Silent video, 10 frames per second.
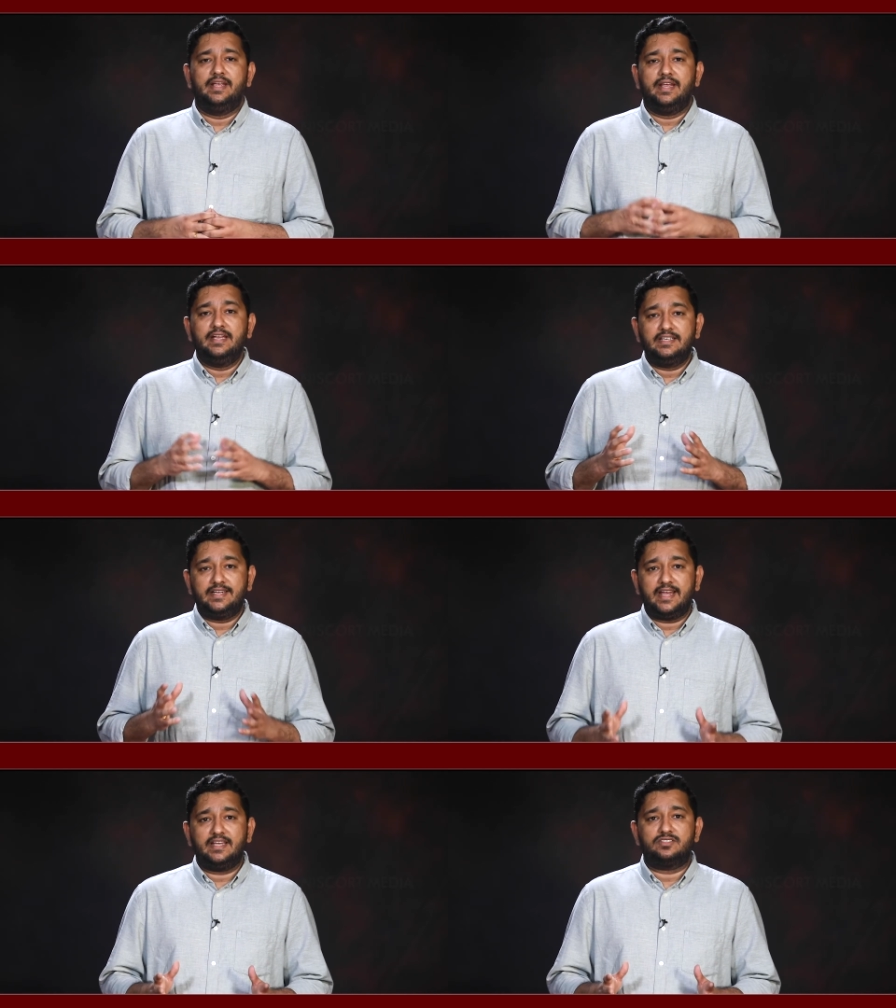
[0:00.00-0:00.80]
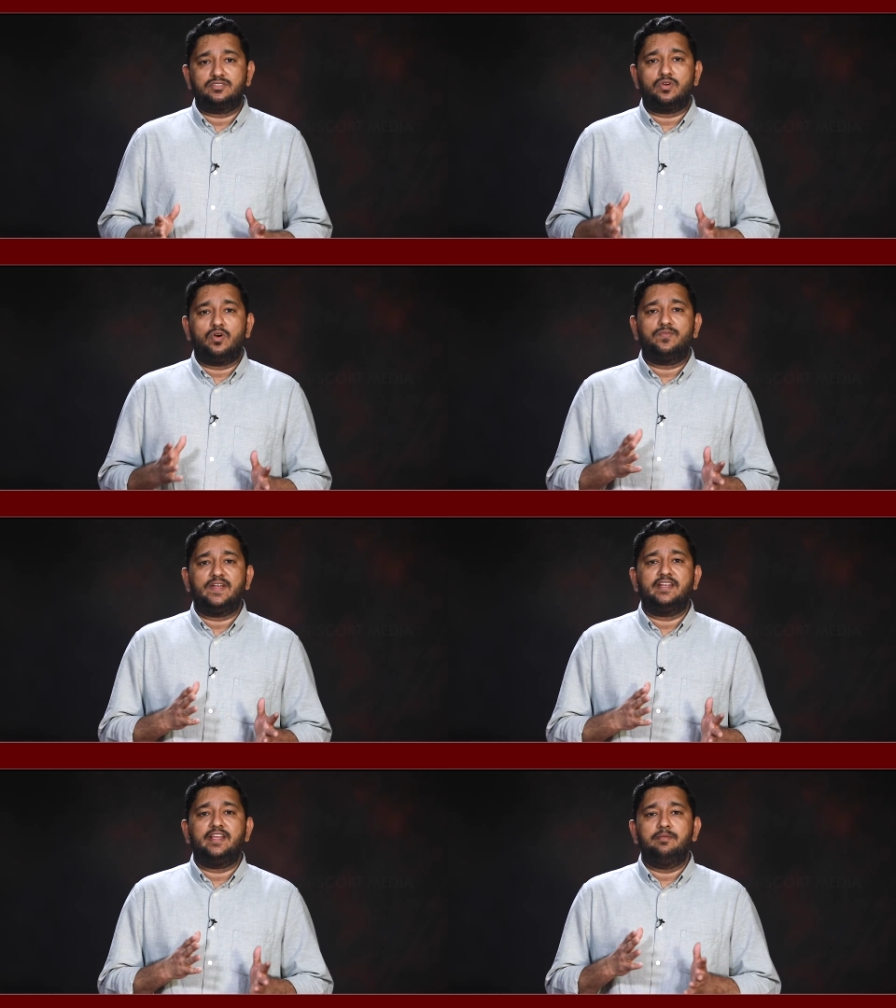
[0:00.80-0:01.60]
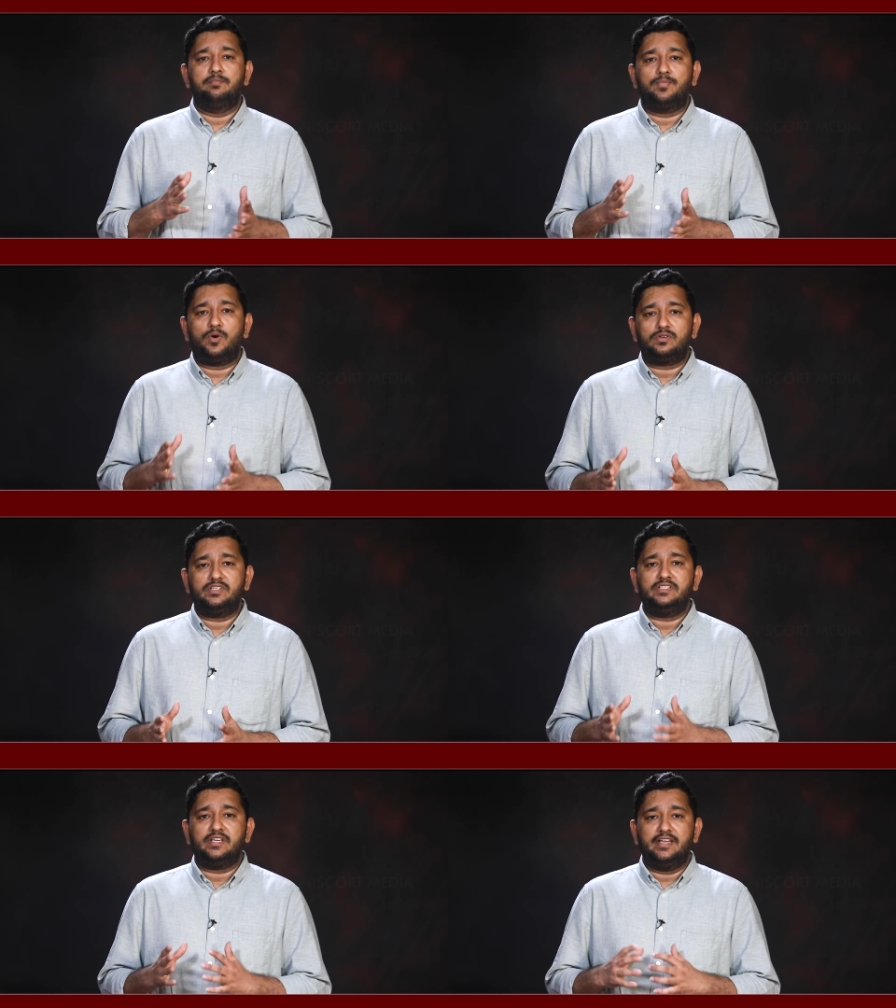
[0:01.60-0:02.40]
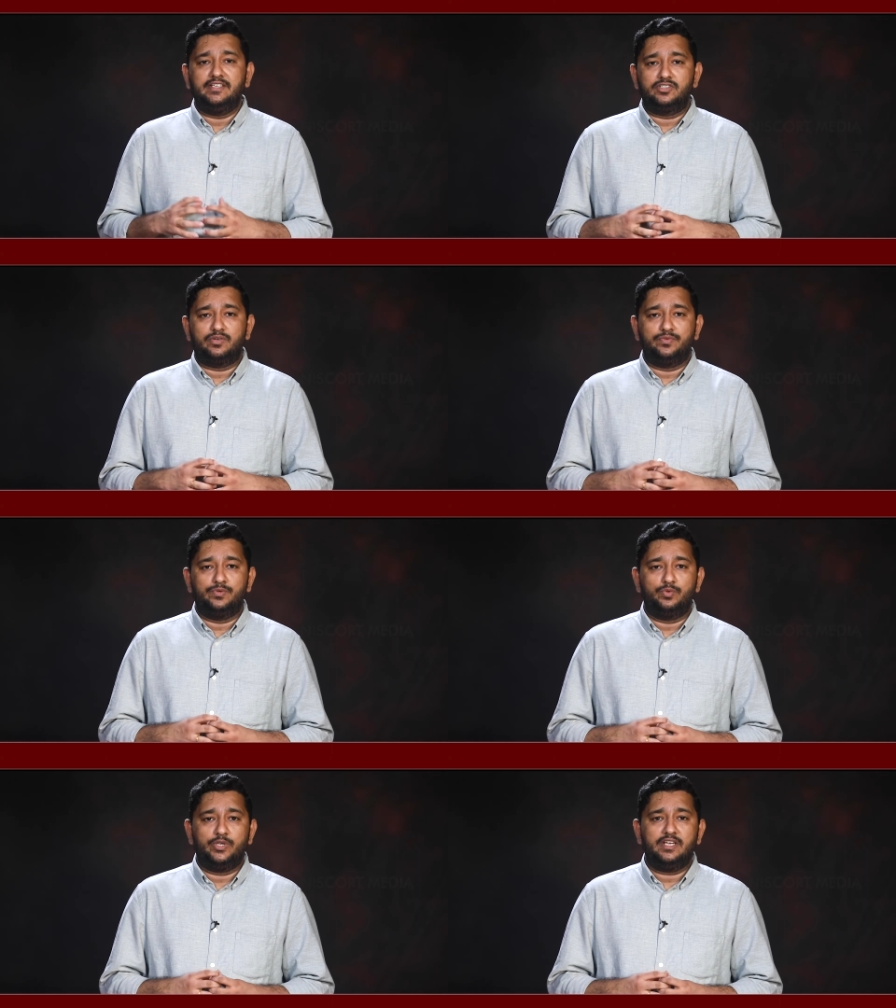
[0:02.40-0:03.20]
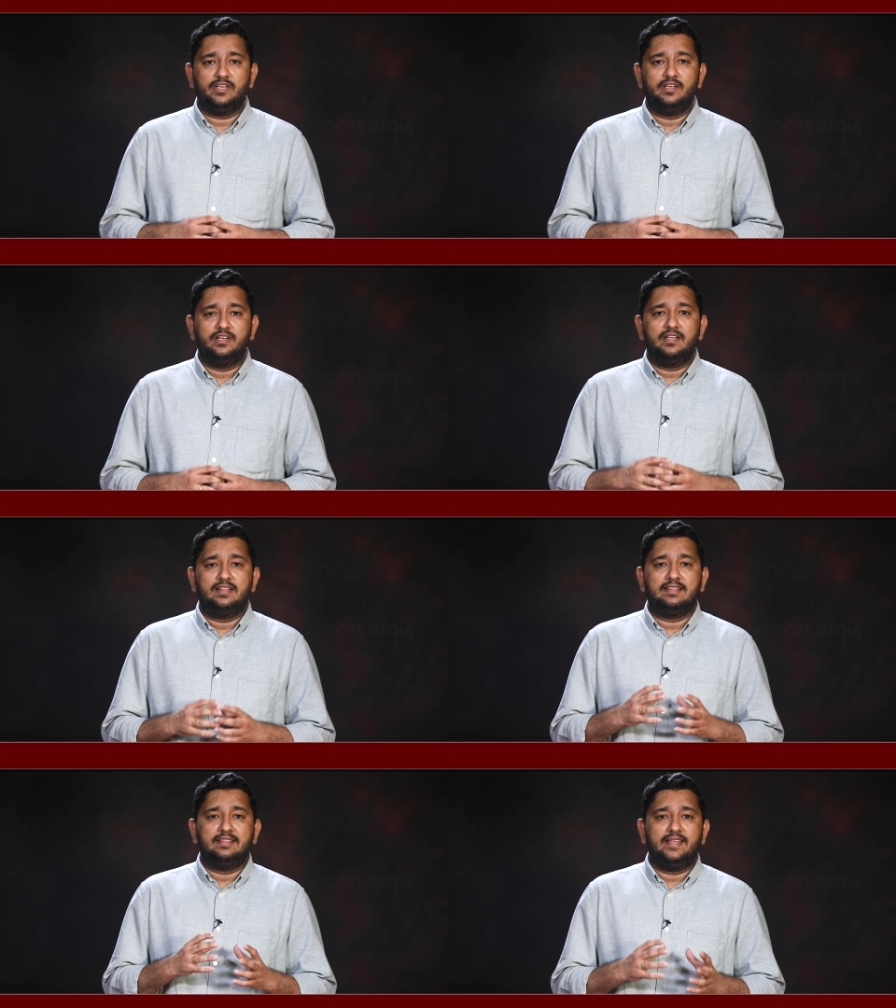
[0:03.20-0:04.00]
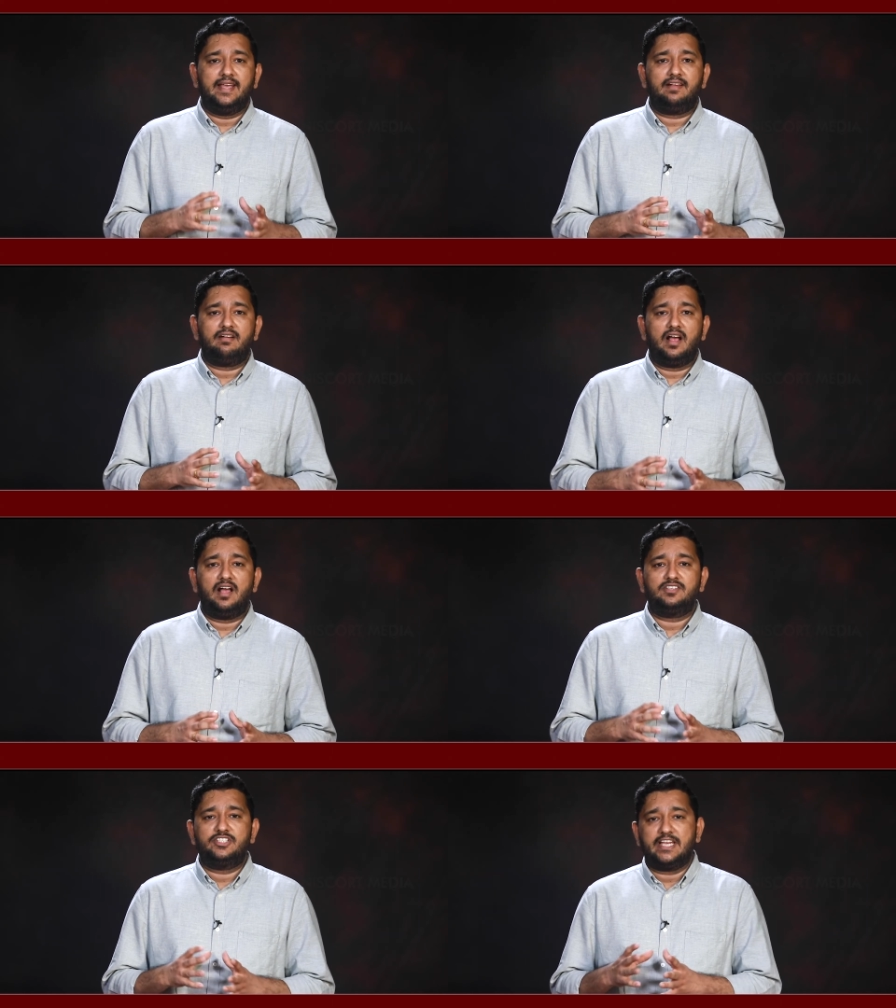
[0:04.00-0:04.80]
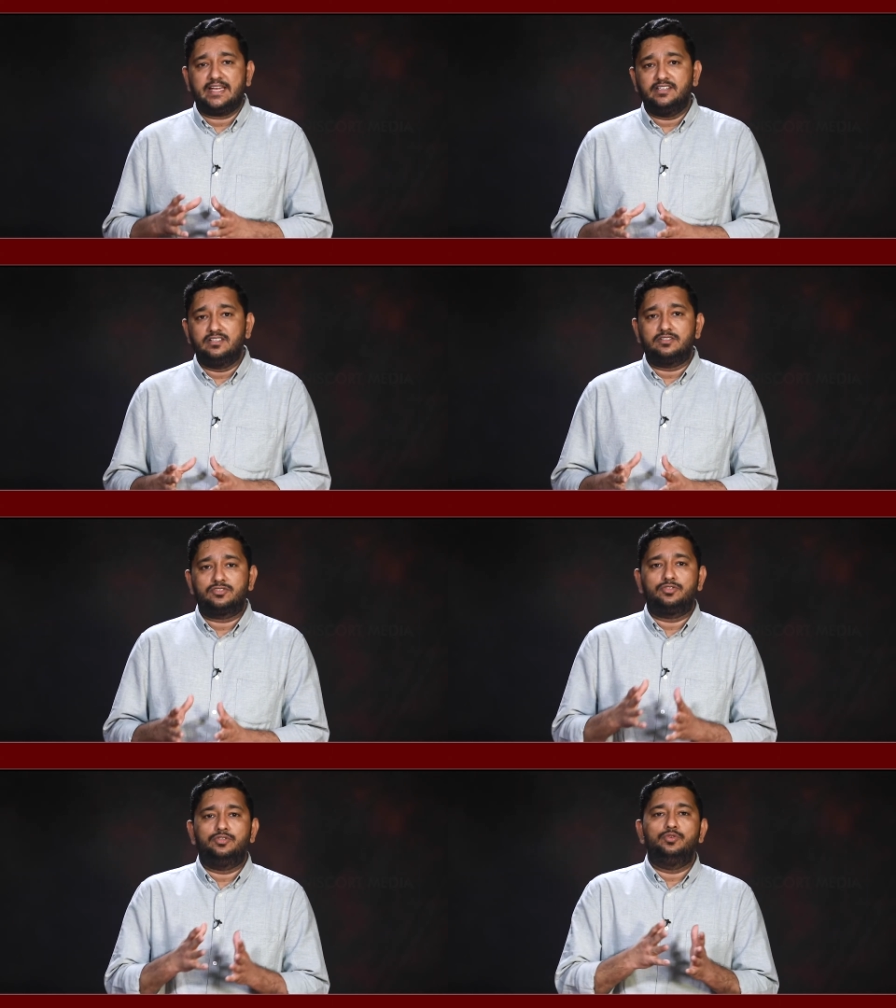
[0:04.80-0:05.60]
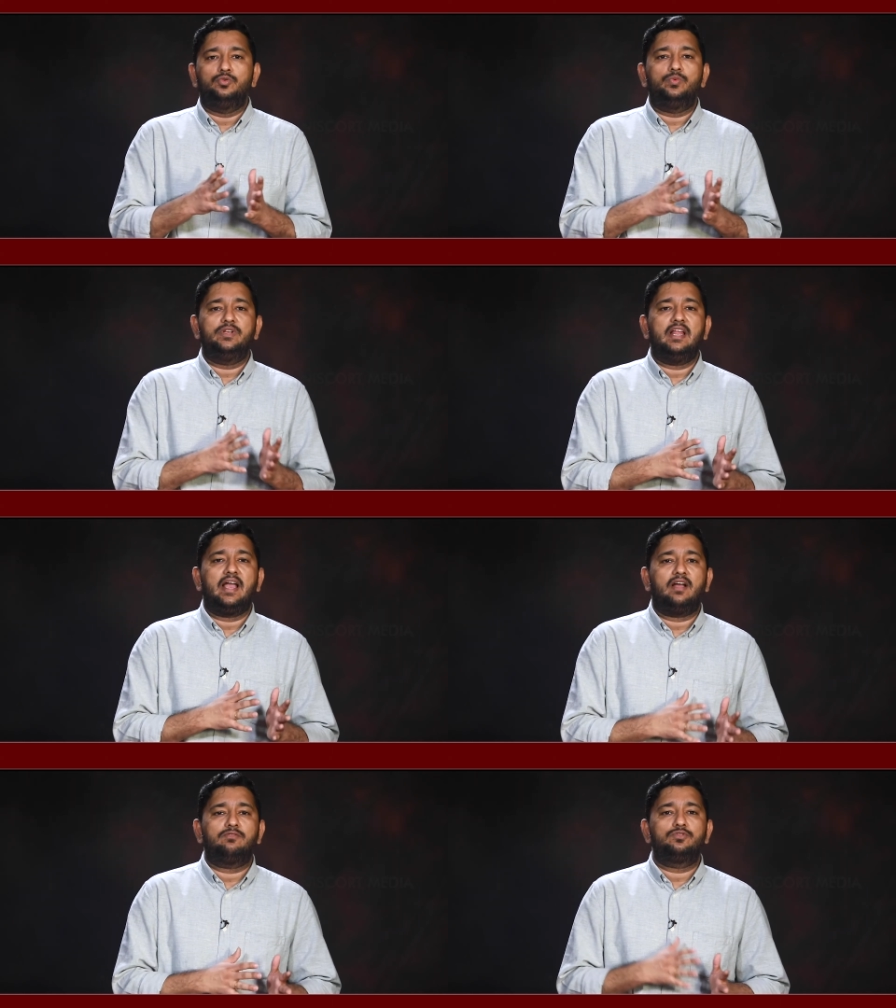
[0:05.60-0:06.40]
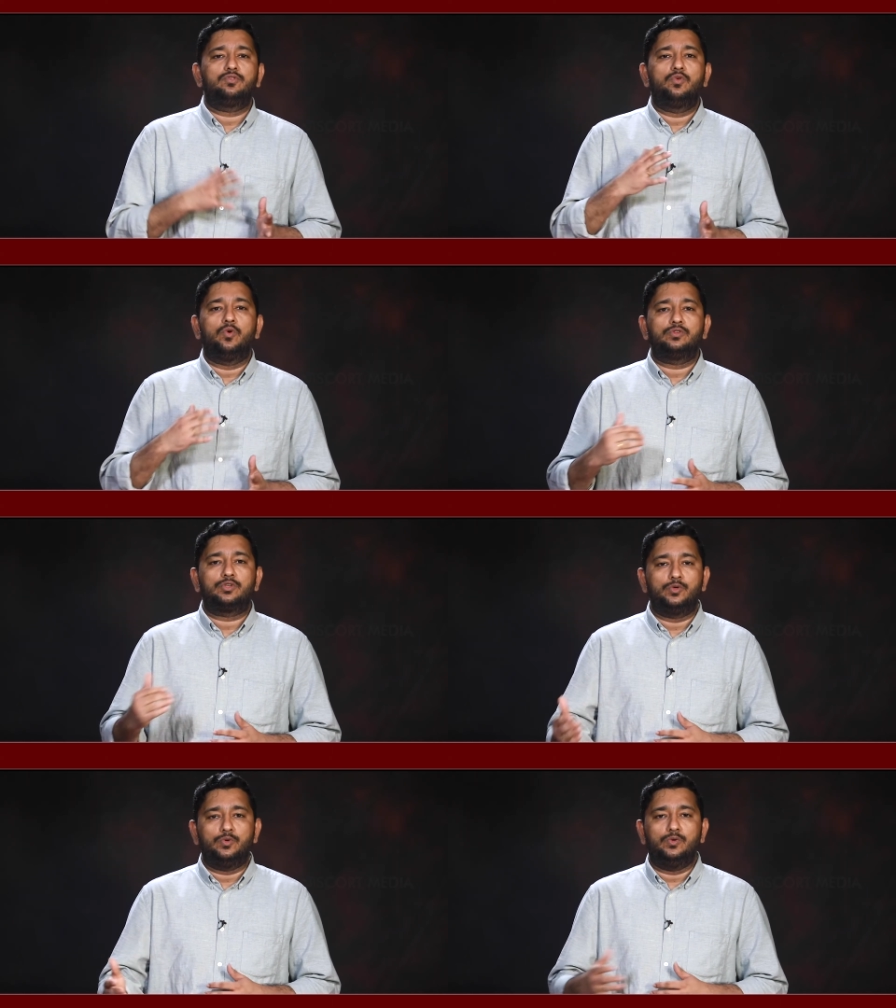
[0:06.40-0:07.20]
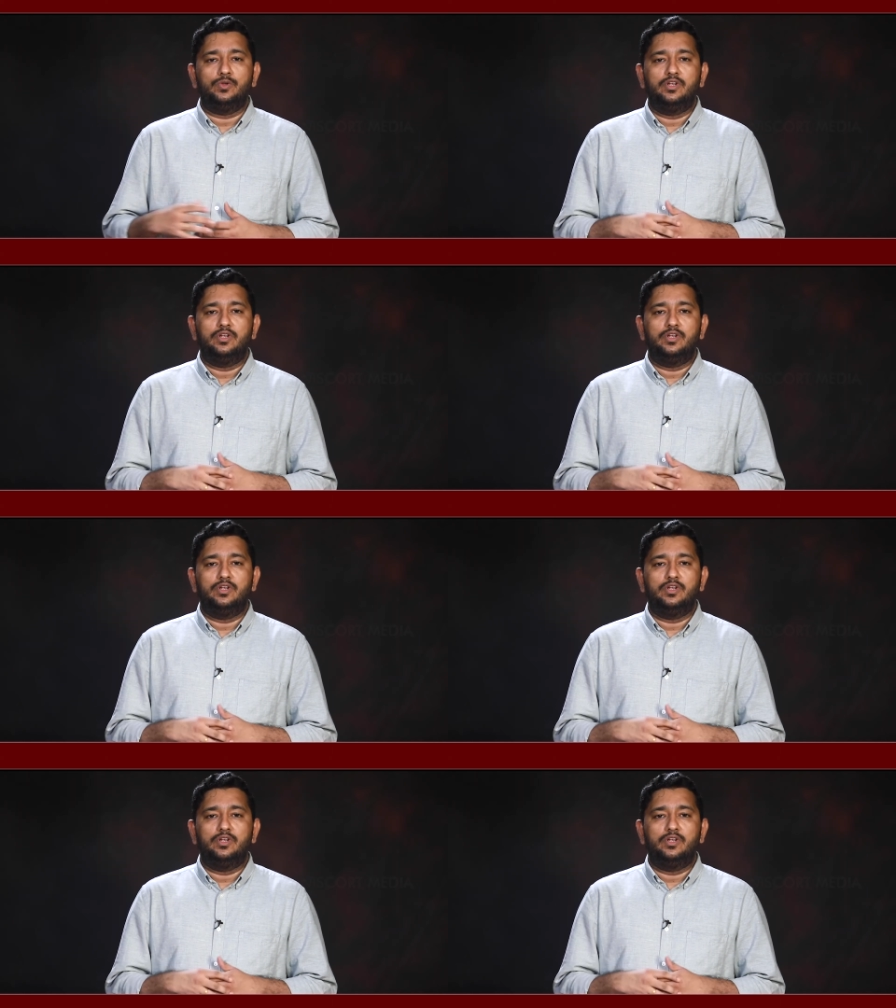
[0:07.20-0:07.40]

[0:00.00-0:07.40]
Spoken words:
In case of an important interviewee, there are channels you will have to go through.